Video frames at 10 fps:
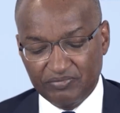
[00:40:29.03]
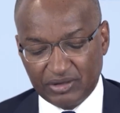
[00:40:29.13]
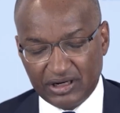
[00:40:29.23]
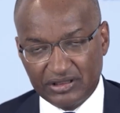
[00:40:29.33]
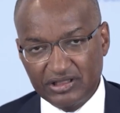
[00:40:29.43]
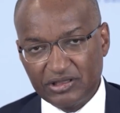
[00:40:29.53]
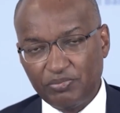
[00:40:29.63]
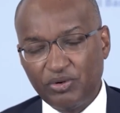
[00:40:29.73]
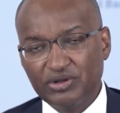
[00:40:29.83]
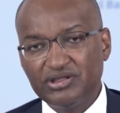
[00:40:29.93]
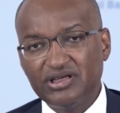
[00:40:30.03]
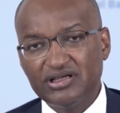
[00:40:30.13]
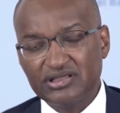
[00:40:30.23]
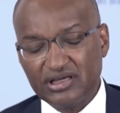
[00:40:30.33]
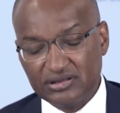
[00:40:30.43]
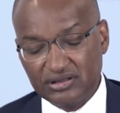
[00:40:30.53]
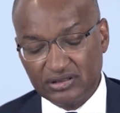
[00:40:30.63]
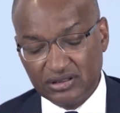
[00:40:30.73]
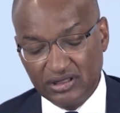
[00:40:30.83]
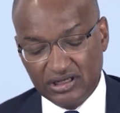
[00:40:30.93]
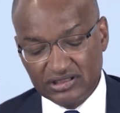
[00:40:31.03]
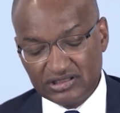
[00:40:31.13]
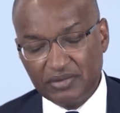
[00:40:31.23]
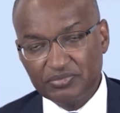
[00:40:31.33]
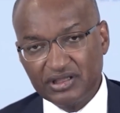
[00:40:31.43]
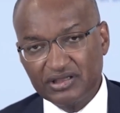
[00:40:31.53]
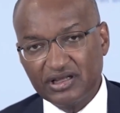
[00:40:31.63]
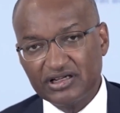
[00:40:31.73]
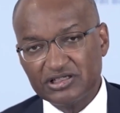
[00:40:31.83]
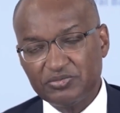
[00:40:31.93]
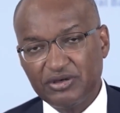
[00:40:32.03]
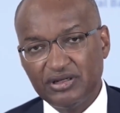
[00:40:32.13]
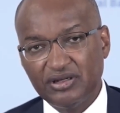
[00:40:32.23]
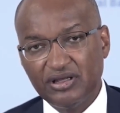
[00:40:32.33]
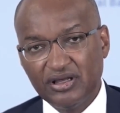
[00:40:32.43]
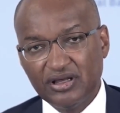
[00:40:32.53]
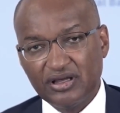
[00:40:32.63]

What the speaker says: But I think the point here is that it's something that has been